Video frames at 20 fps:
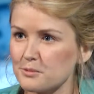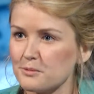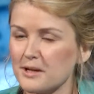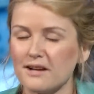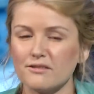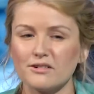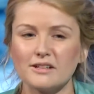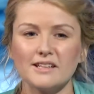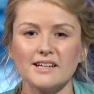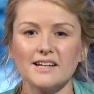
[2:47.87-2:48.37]
we
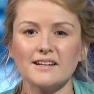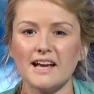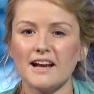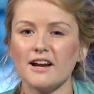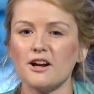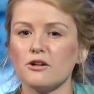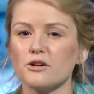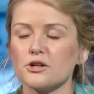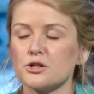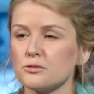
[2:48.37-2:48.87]
have clean
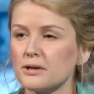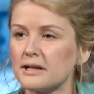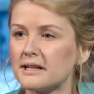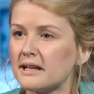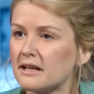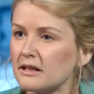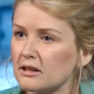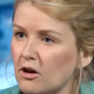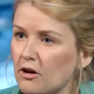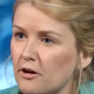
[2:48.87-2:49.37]
air and
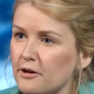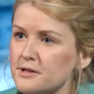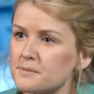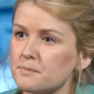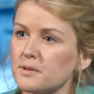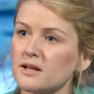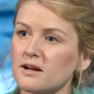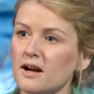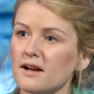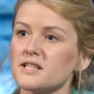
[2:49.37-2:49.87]
drinking laws
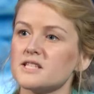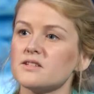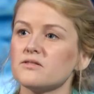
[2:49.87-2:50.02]
because